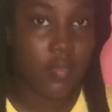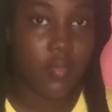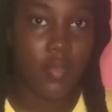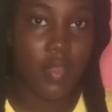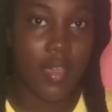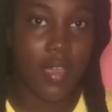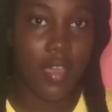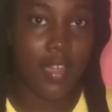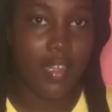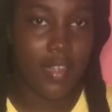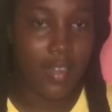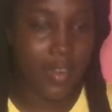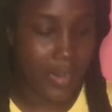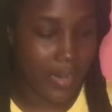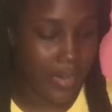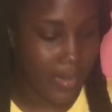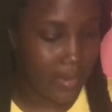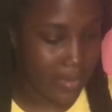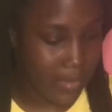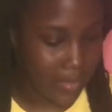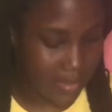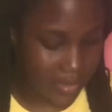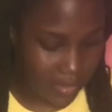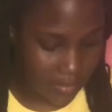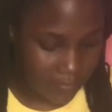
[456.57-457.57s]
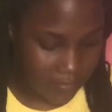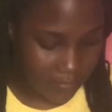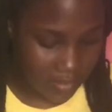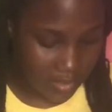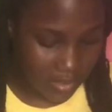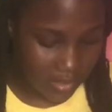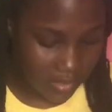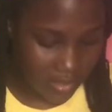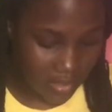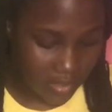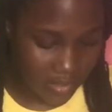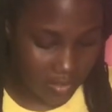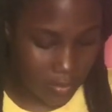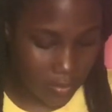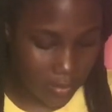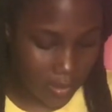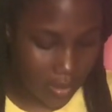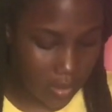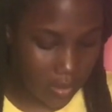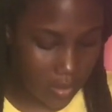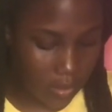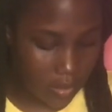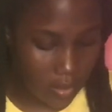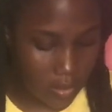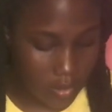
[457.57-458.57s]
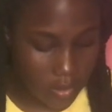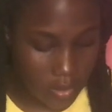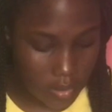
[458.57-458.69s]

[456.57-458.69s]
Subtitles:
Alright, this is finished as well.